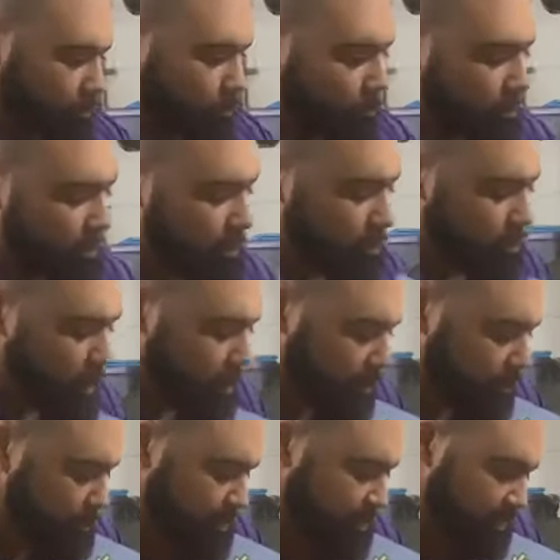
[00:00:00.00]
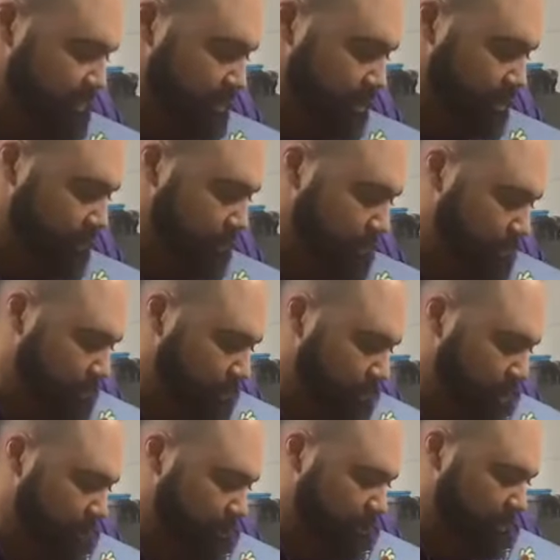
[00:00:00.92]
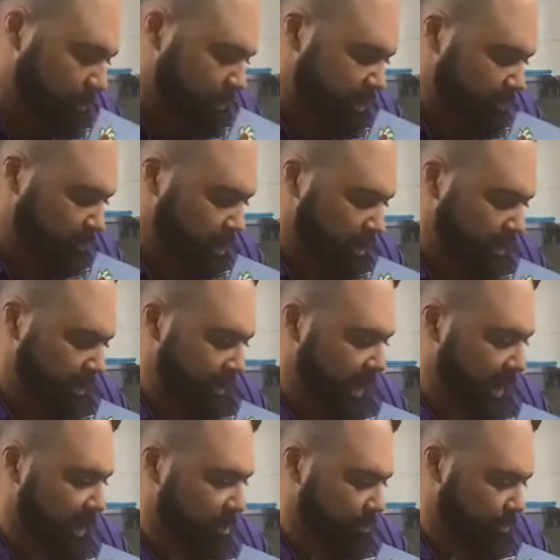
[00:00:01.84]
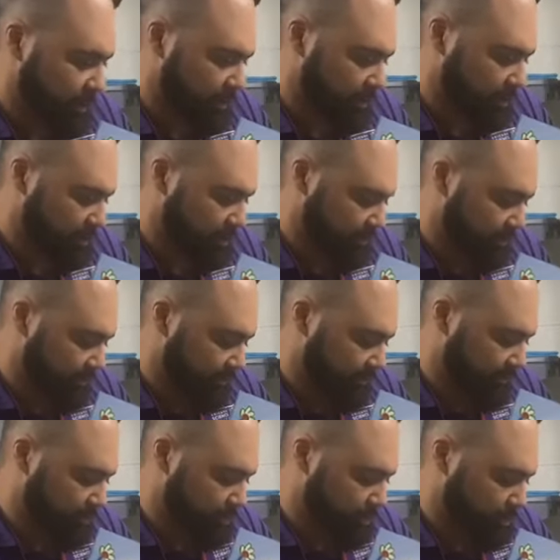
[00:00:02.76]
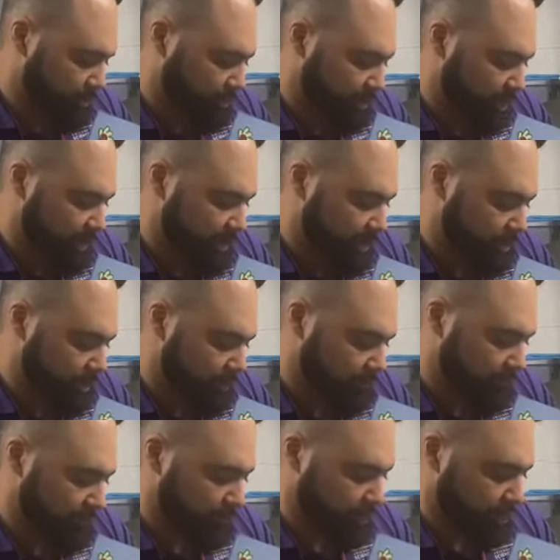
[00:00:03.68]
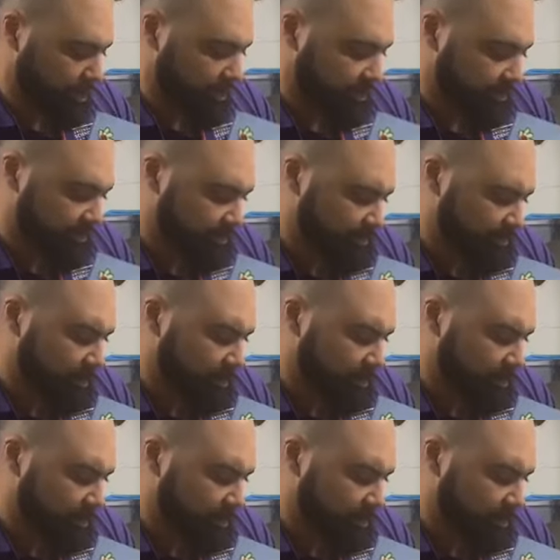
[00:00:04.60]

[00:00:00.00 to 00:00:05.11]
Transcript: When the world was new, Creepy Crawly Caterpillar lived in a bright new forest.